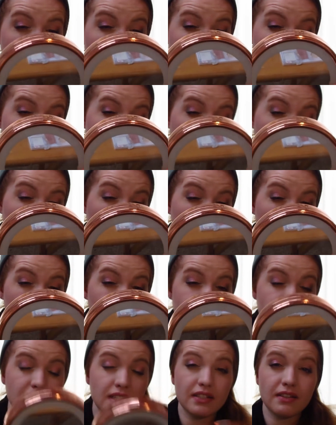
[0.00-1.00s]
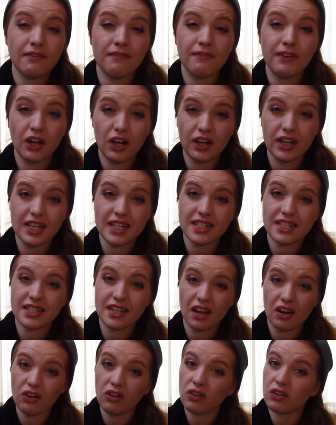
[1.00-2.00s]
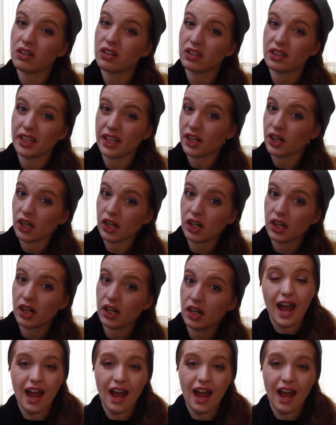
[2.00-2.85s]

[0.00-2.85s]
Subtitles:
So this is a very subtle glitter.